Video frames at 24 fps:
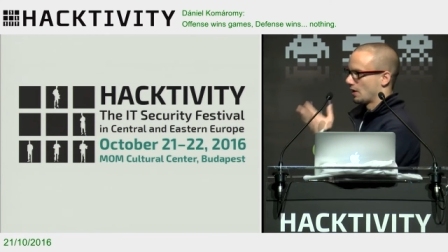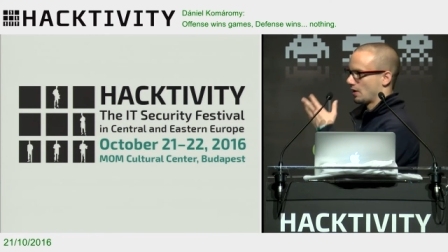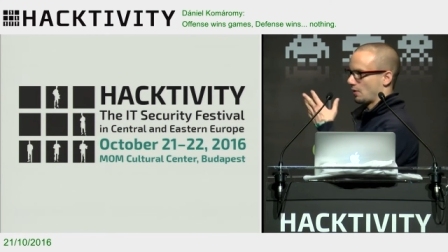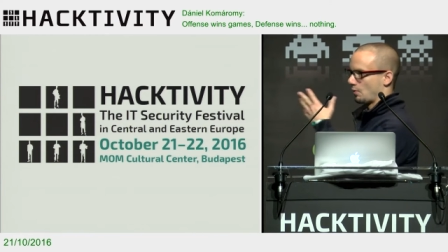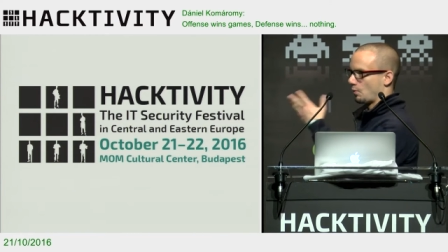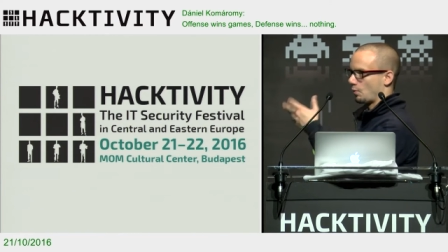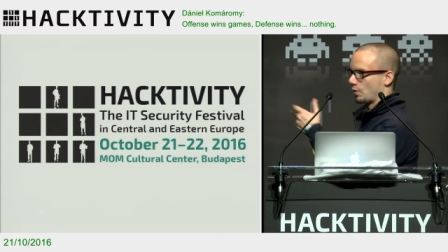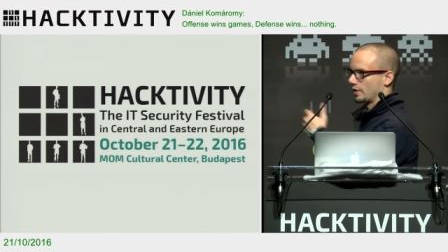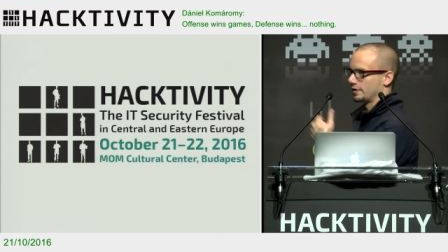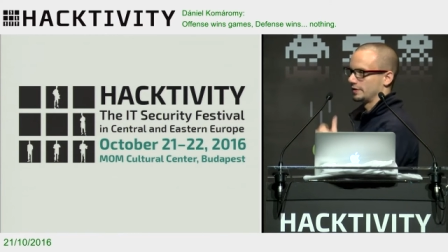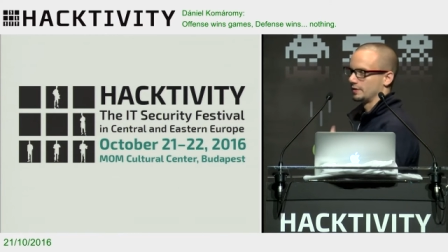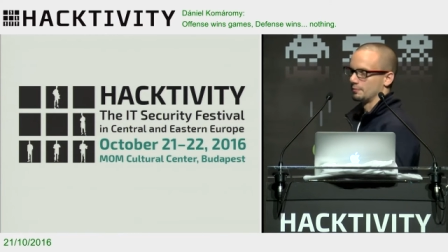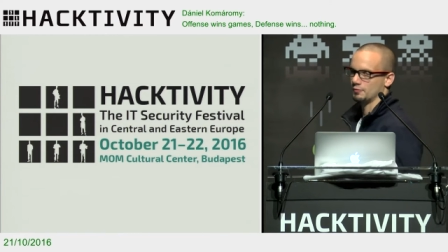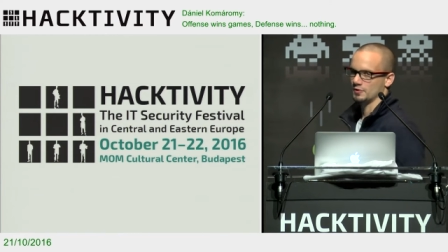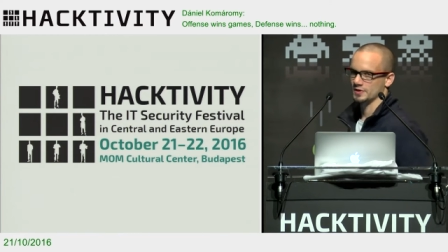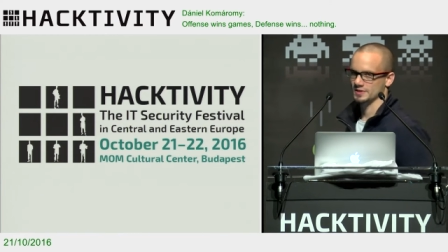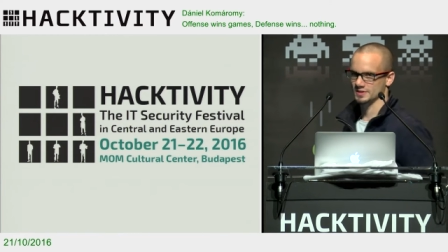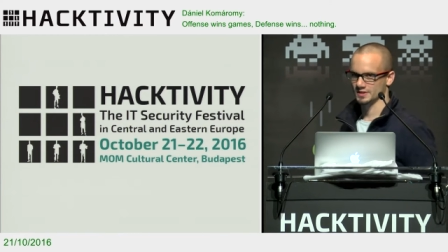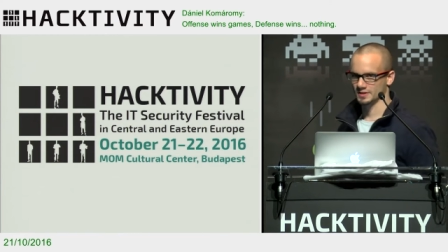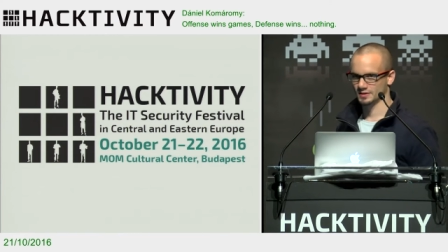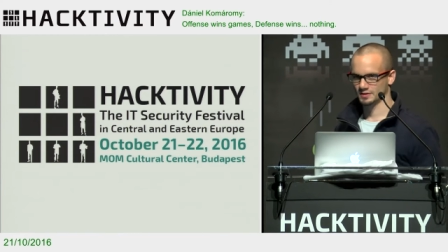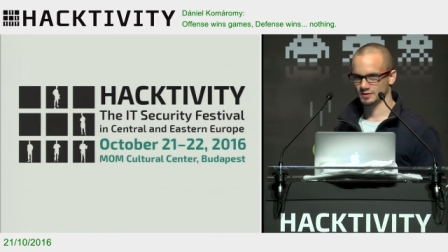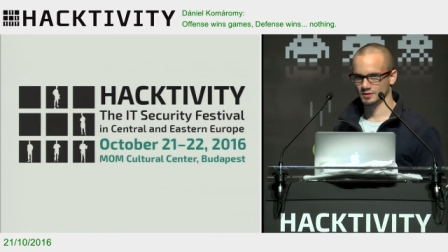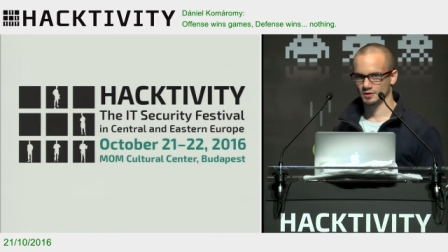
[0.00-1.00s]
with the
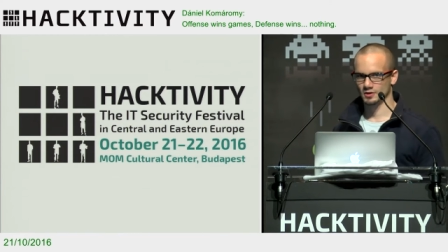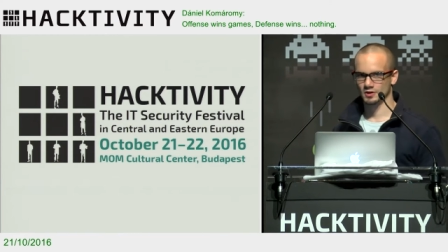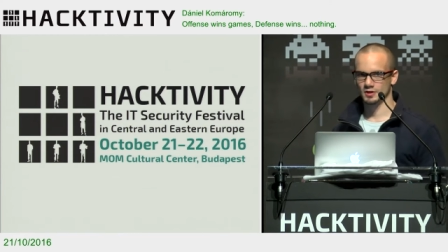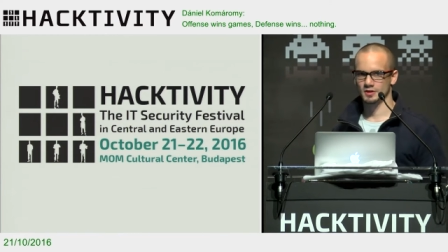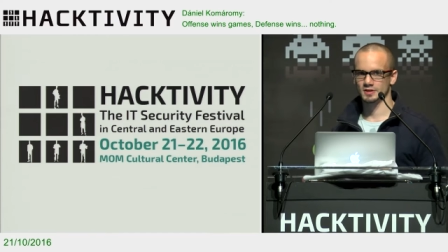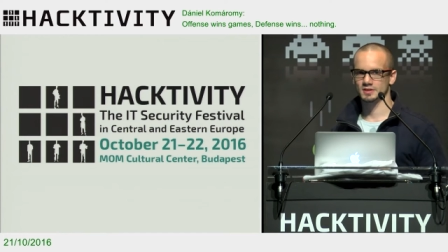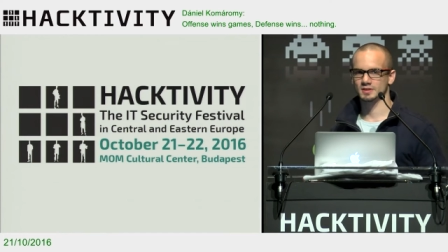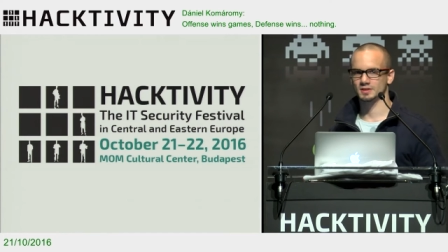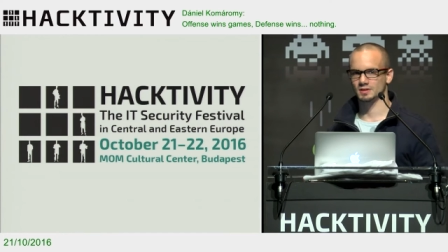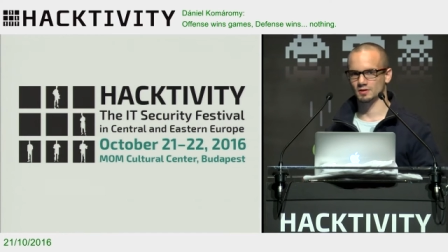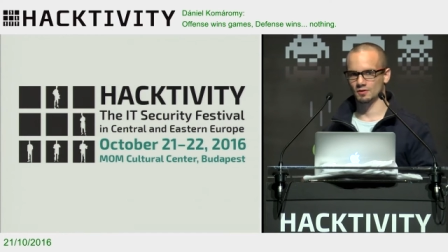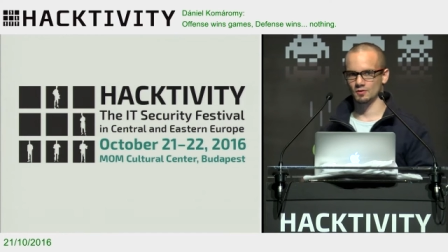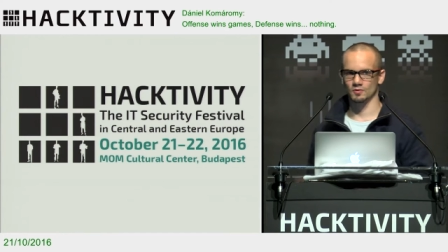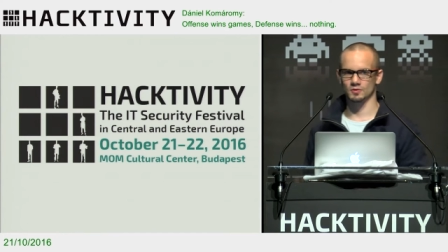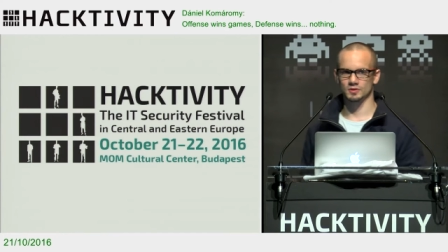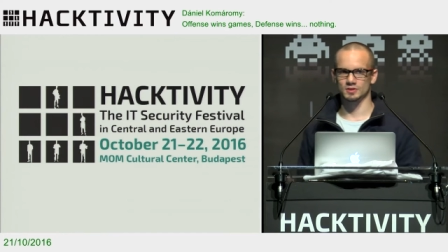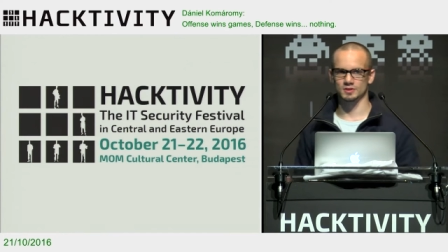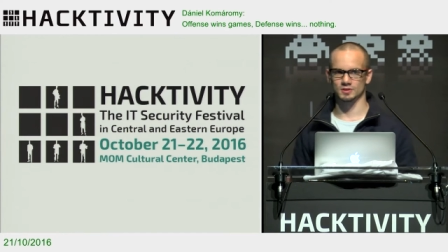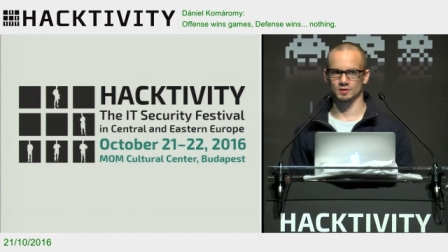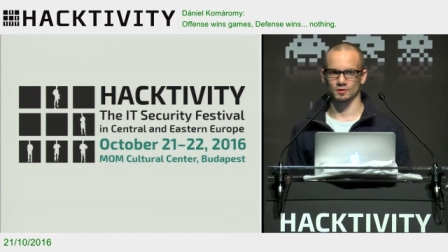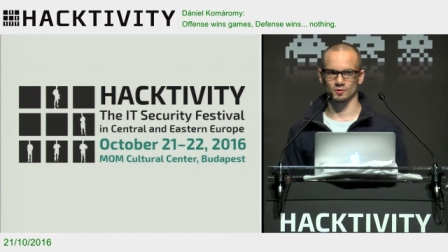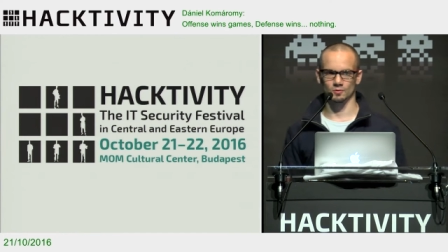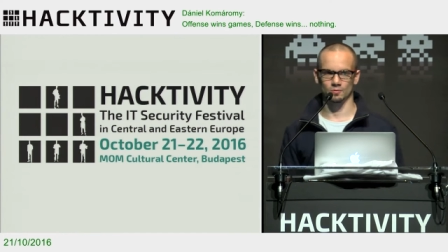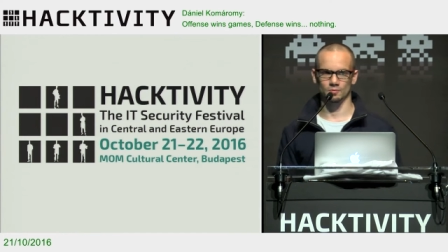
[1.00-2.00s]
presenters
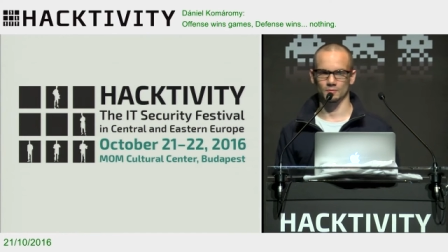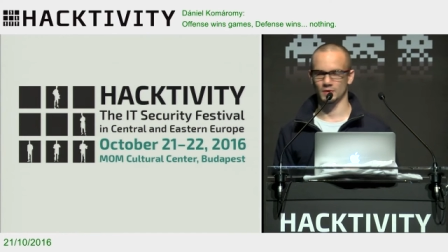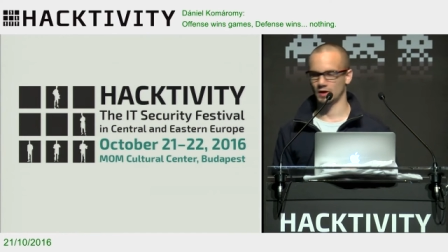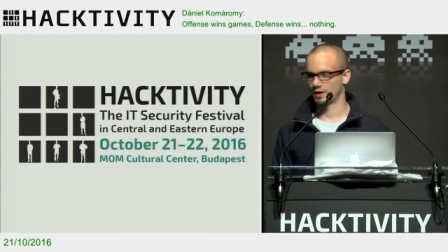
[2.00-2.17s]
also,